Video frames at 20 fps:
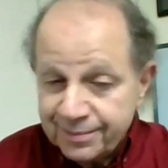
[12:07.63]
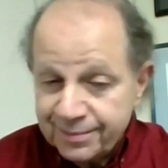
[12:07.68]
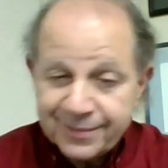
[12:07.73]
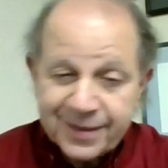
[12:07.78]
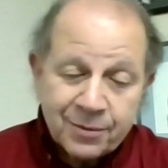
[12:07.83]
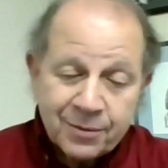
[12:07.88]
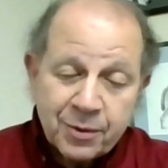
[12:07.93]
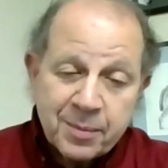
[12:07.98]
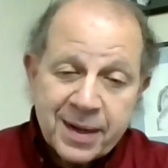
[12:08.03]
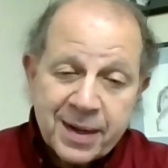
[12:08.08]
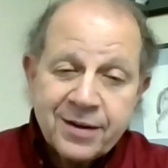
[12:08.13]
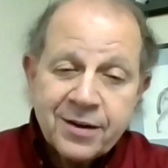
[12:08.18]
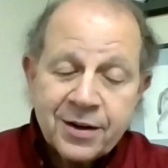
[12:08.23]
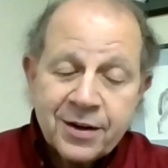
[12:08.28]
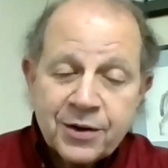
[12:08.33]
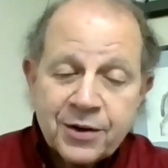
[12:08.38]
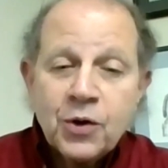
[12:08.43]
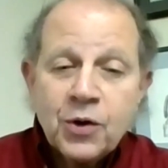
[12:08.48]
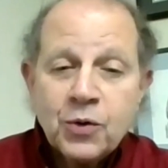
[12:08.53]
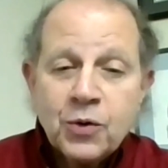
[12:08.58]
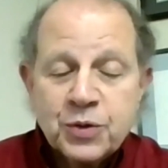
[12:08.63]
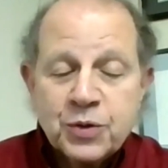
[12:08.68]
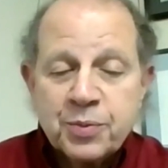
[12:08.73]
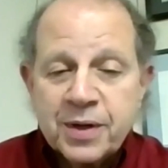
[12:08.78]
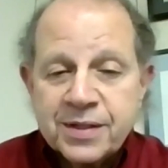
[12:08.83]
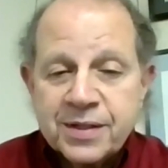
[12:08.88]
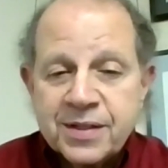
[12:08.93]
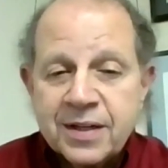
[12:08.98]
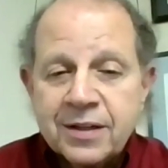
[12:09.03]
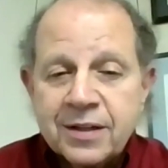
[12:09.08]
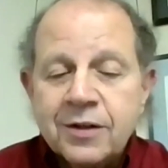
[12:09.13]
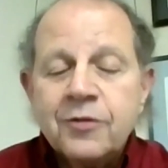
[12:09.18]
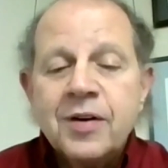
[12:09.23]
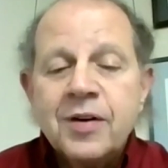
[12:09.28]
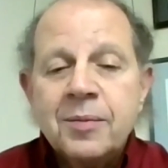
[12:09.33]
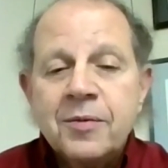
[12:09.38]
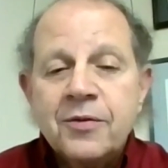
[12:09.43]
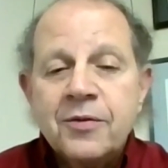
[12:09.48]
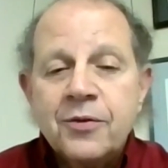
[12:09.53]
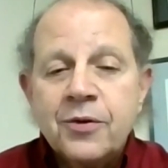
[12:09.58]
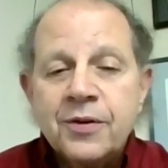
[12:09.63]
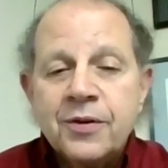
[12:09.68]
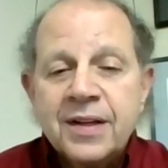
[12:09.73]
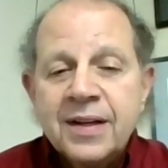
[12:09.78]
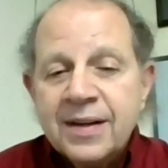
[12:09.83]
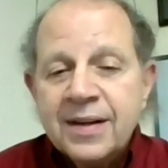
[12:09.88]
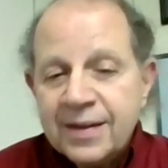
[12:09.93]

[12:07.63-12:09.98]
Now, we may not know who's president November 4th,